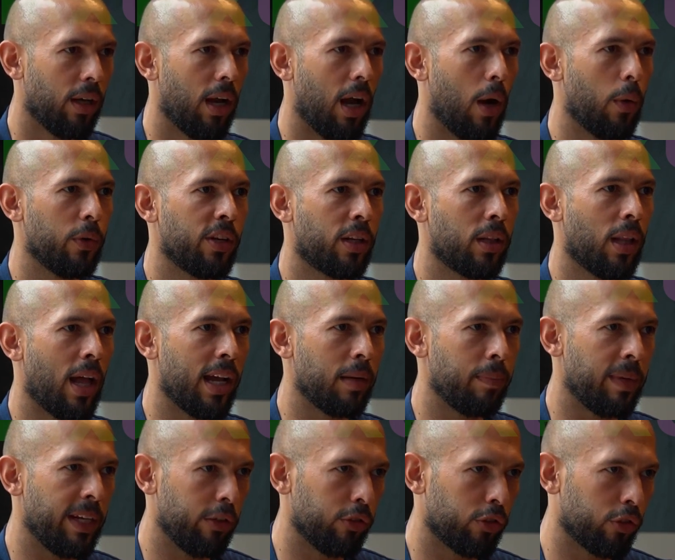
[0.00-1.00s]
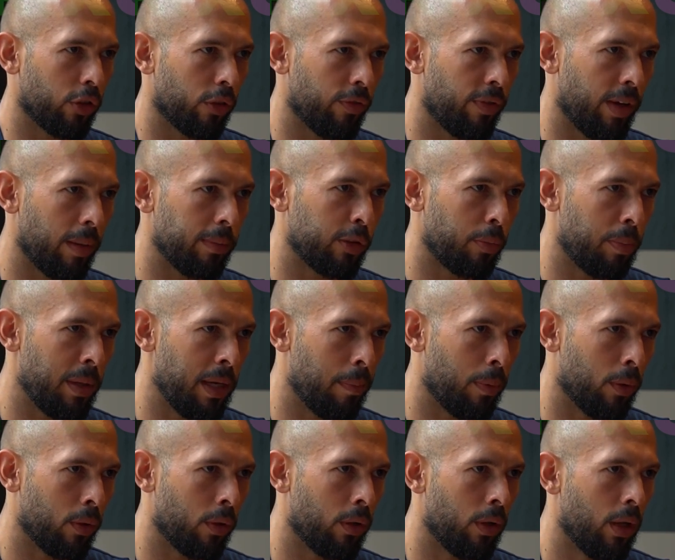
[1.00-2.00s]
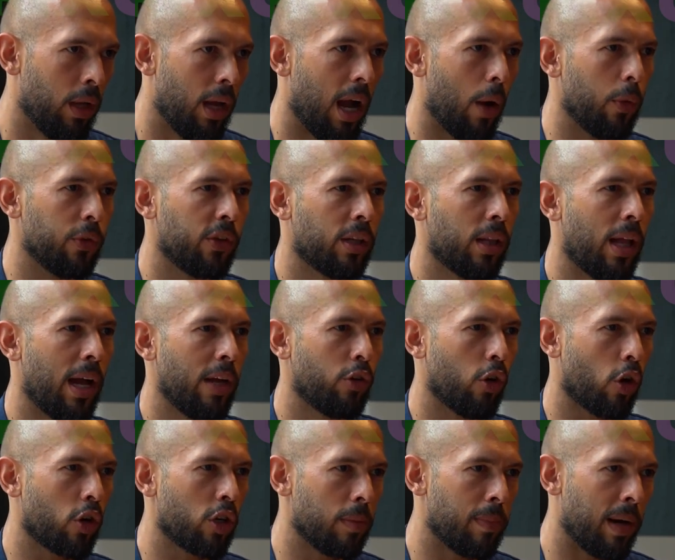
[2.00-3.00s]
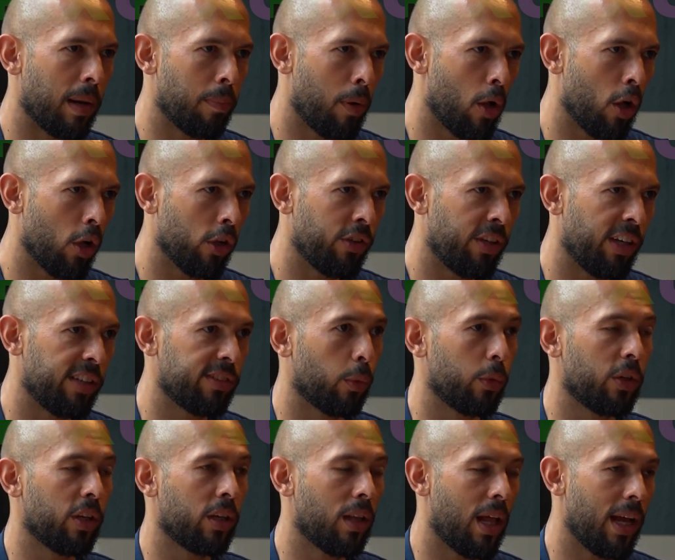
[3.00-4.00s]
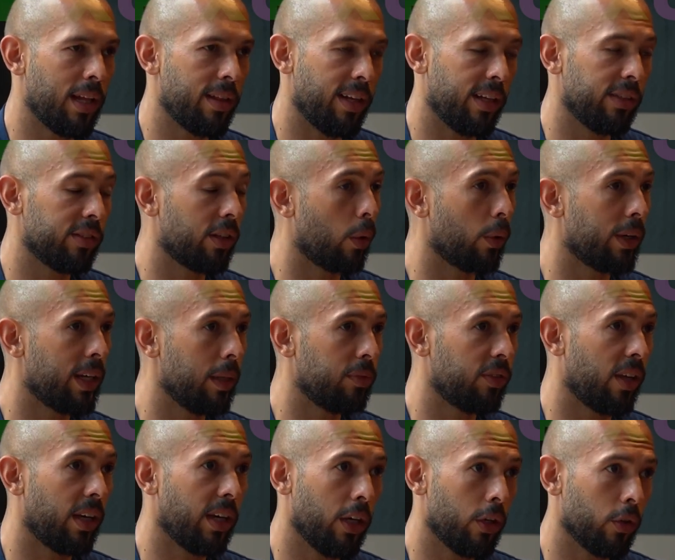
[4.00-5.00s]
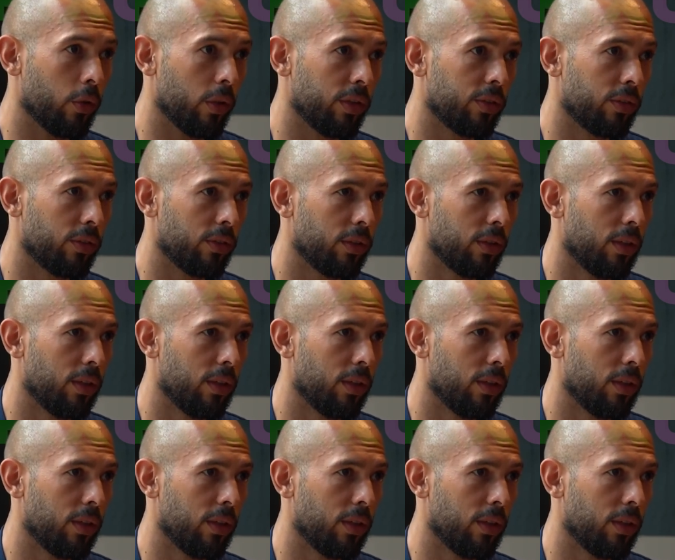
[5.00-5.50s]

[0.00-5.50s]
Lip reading: I would decline meeting certain famous people, I would decline talking about politics, I would decline things, and I would keep saying Icarus.